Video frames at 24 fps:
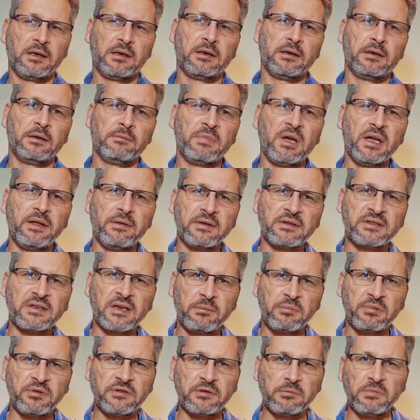uh, May this
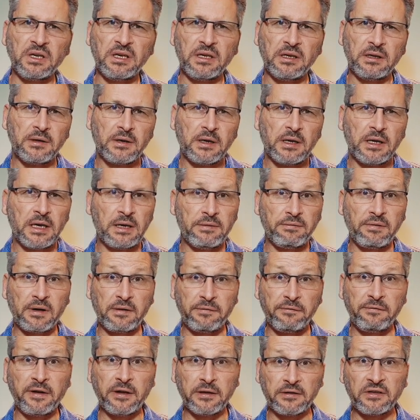happen to me if I
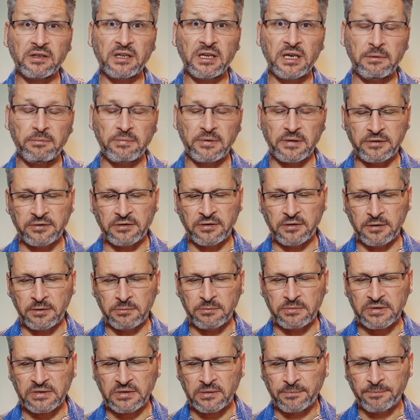fail to keep the
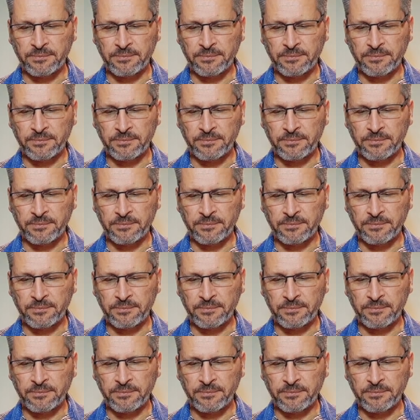terms